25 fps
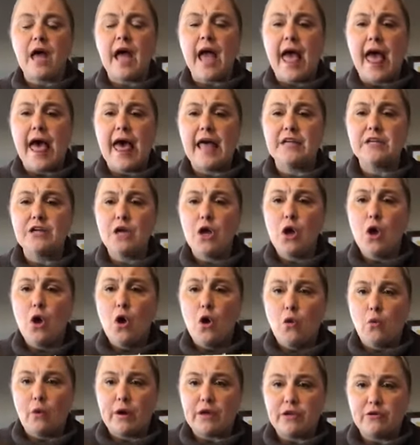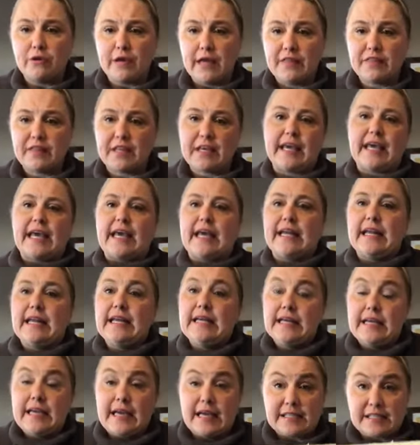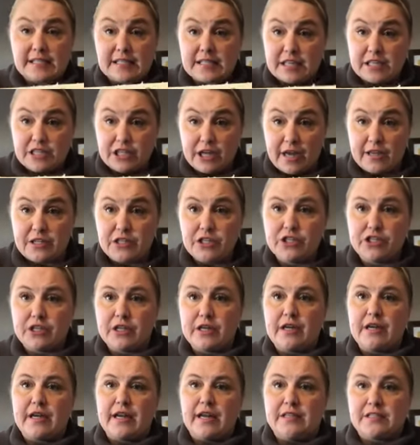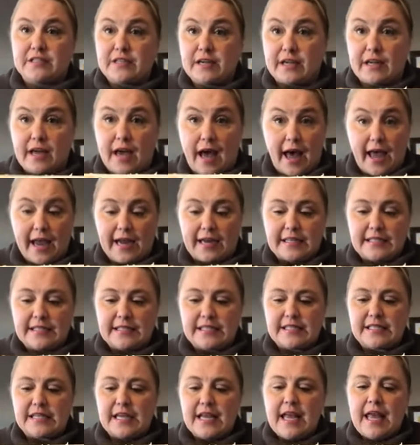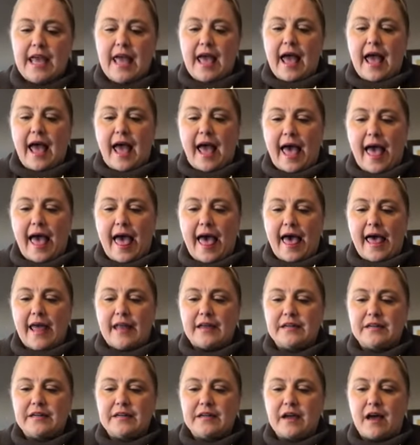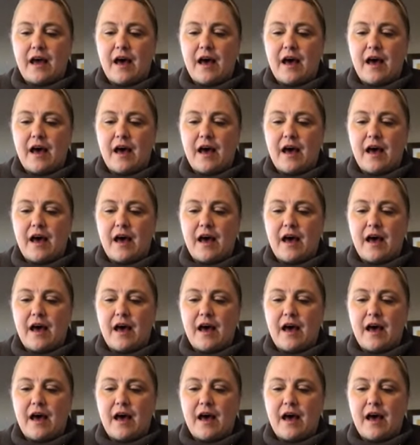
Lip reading: And when you get the kit, it's a suggestion, it's a guidance, and